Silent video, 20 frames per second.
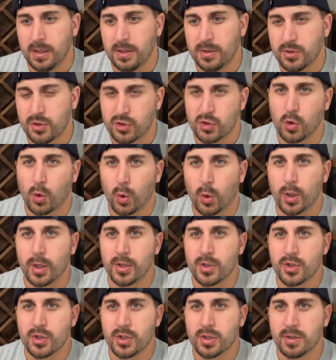
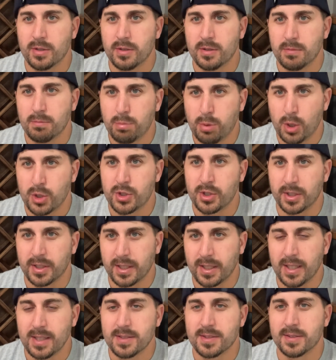storage pushing
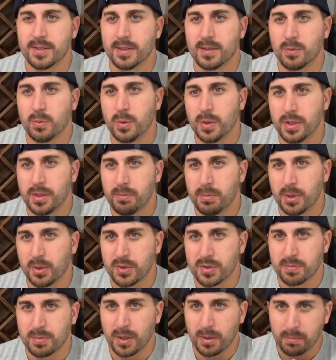against it, would the
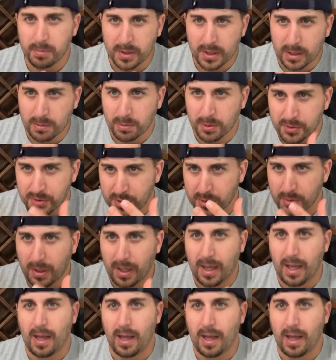bilge pump be able to,